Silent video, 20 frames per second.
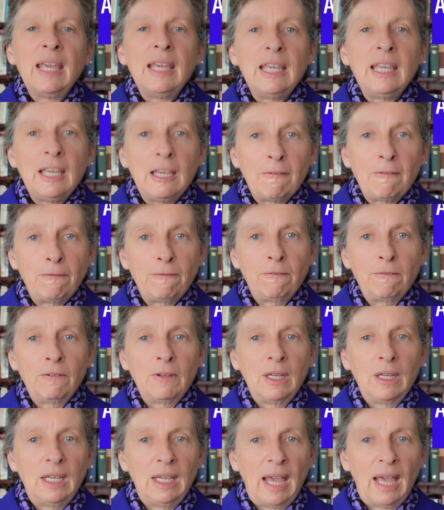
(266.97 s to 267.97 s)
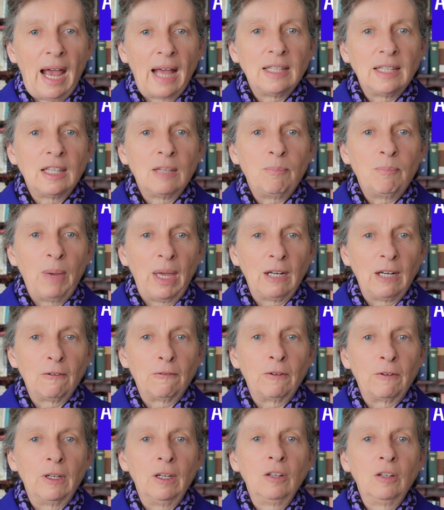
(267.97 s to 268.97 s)
If he had the
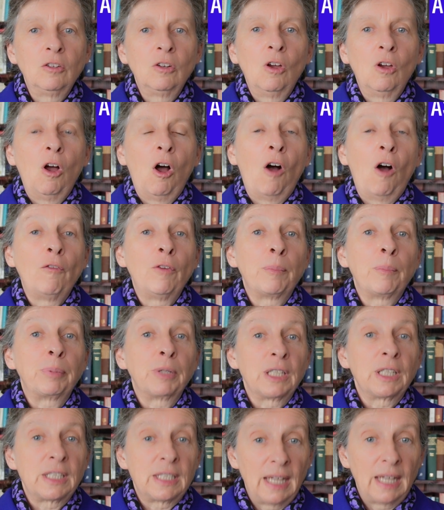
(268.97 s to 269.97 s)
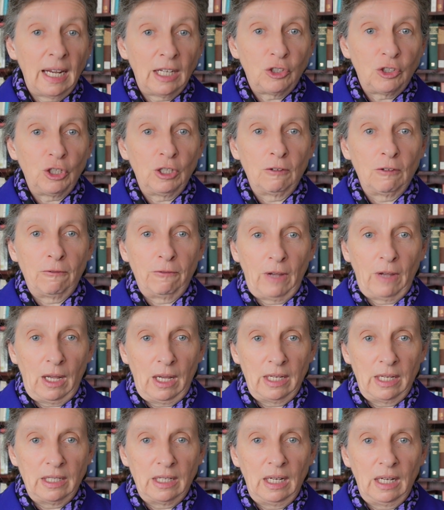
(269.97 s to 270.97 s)
benefit of a protection
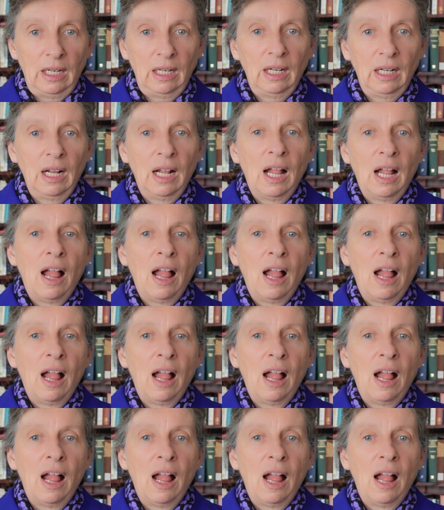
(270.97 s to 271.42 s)
finding,